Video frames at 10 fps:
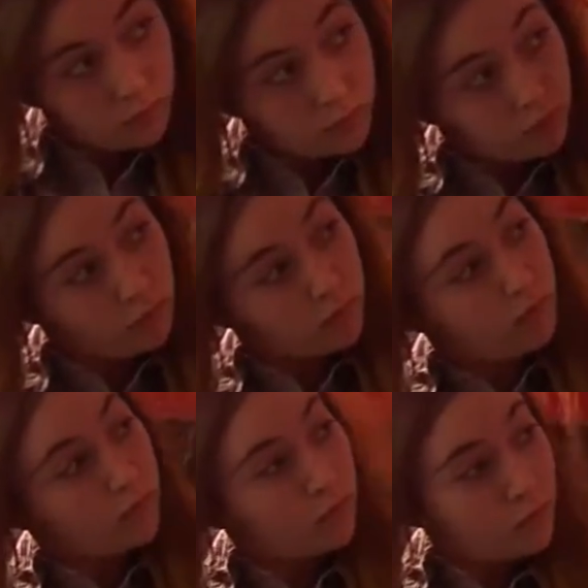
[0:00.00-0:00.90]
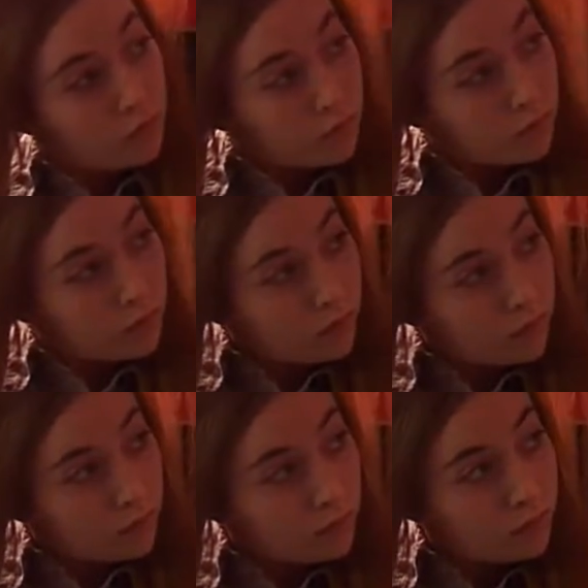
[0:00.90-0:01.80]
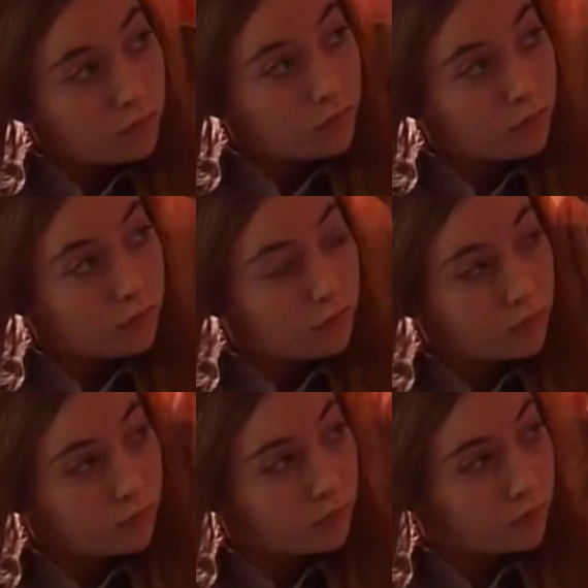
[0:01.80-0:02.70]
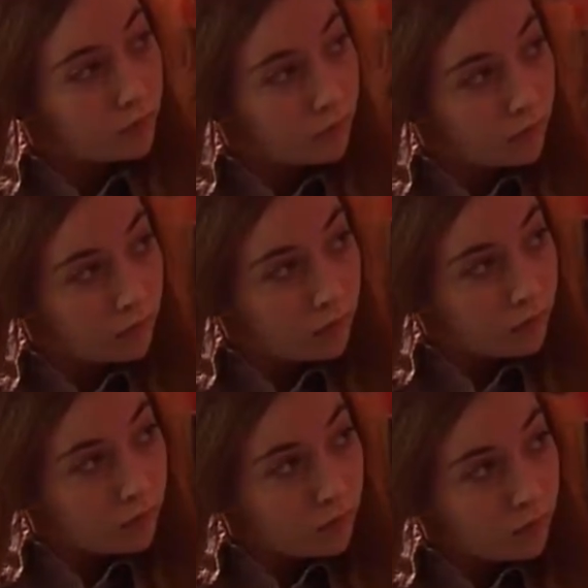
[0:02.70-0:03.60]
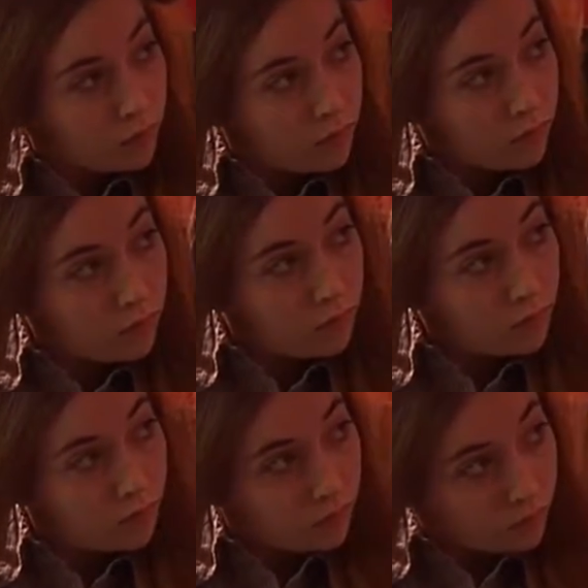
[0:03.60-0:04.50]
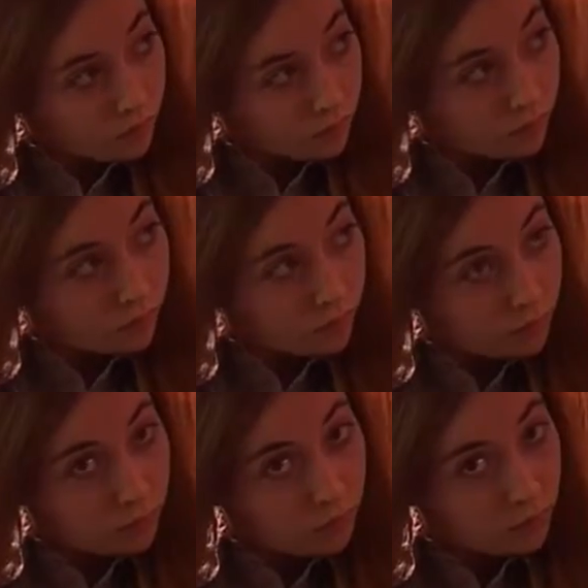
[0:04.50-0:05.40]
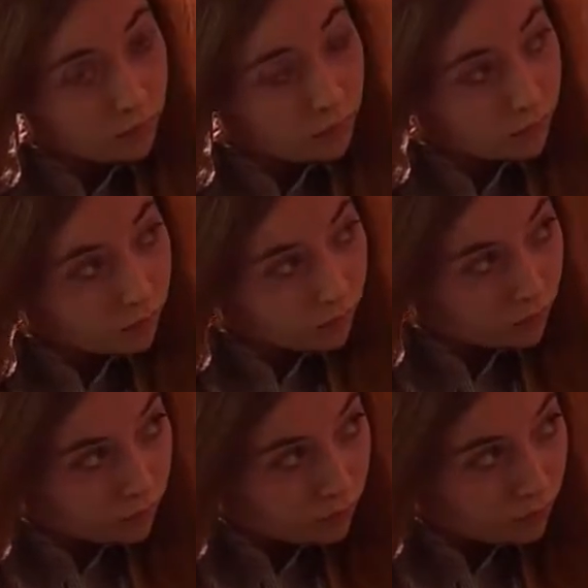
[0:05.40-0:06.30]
a piece that's in the middle, and you'll have a piece that's closer to the part and one that's farther away from the part. I always